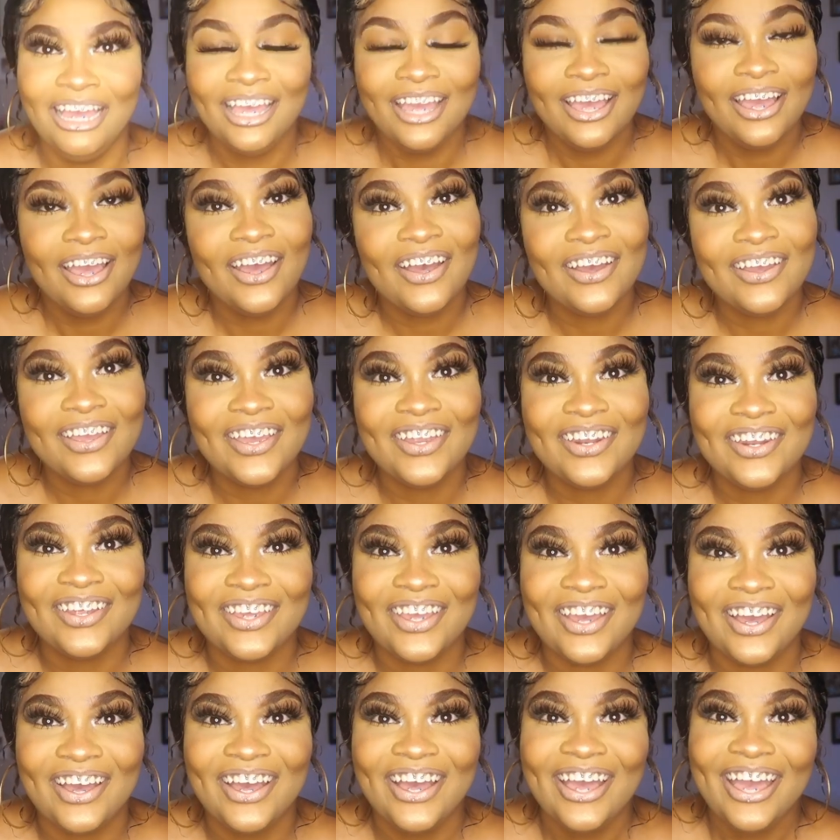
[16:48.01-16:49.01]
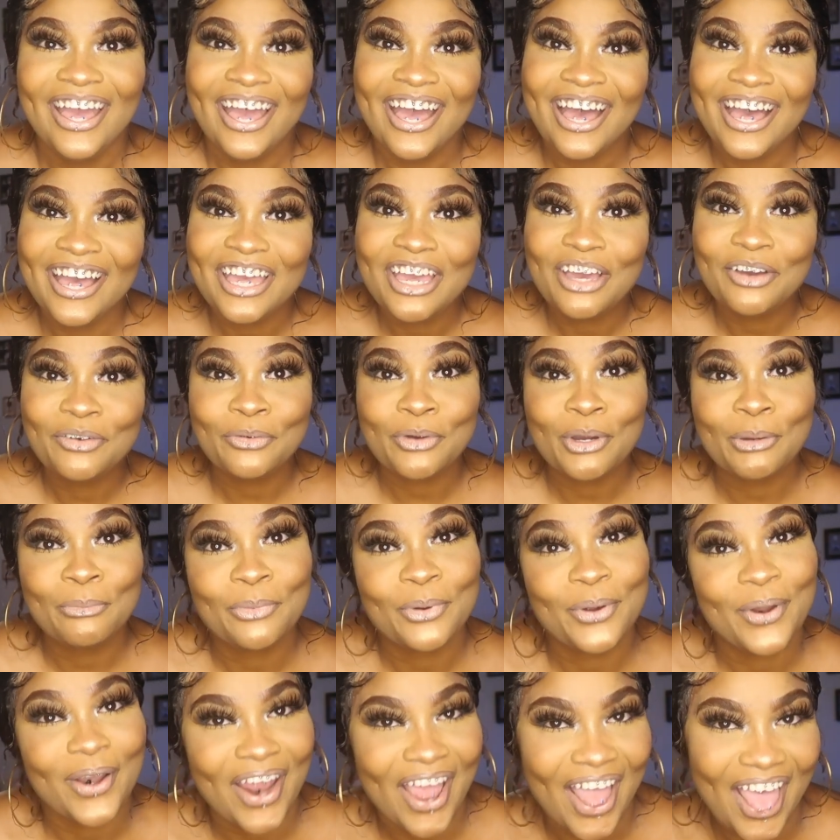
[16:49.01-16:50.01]
tired. Okay, now y'all, I have one
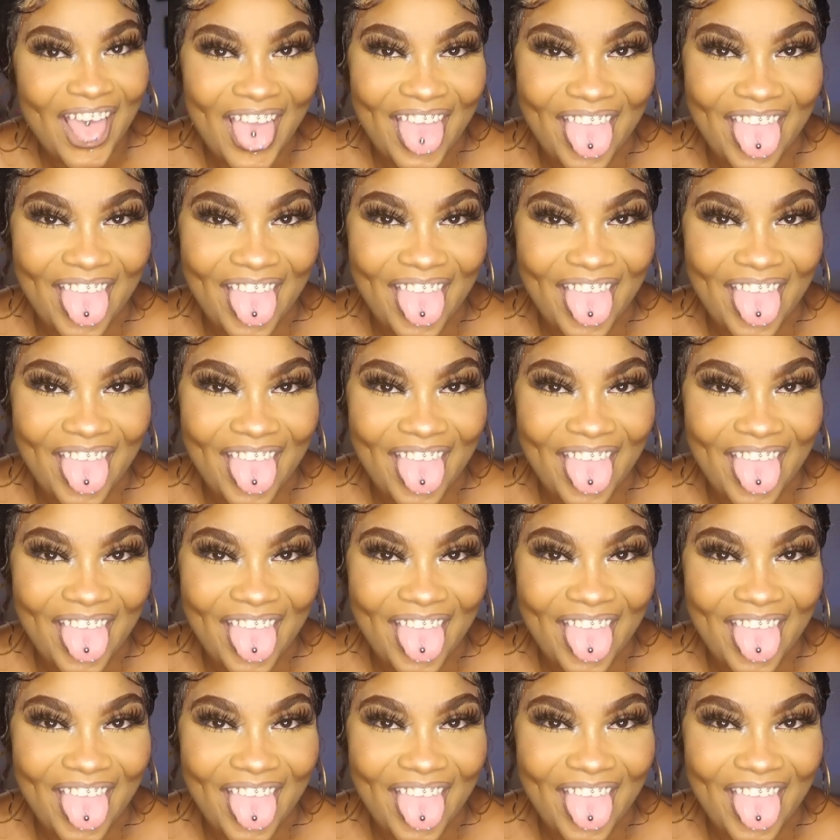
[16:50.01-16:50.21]
more.